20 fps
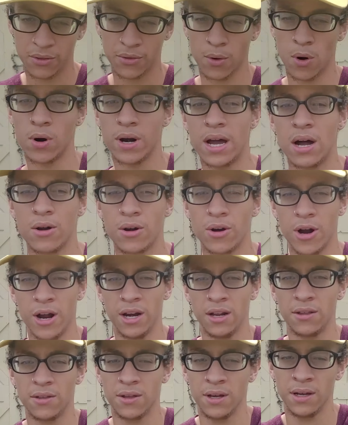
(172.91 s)
throw it out or
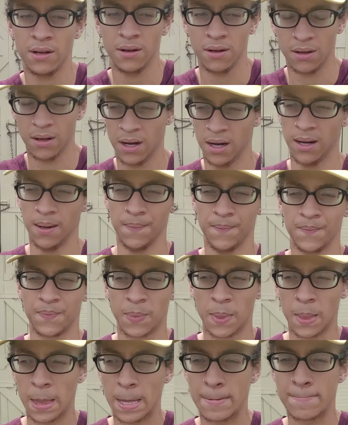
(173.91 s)
anything. Um,
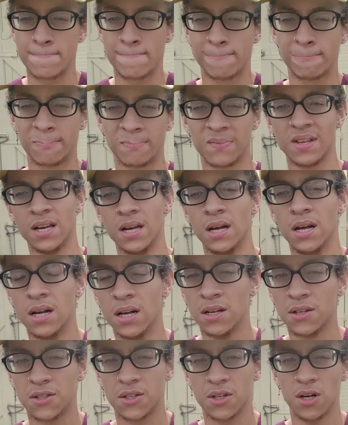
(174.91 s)

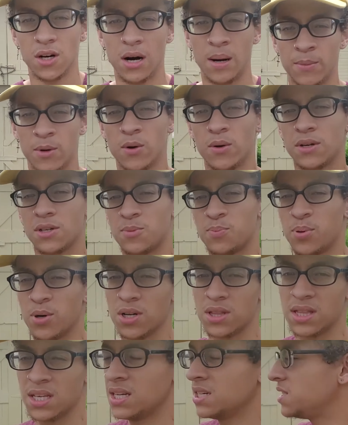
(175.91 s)
so I'm going to put the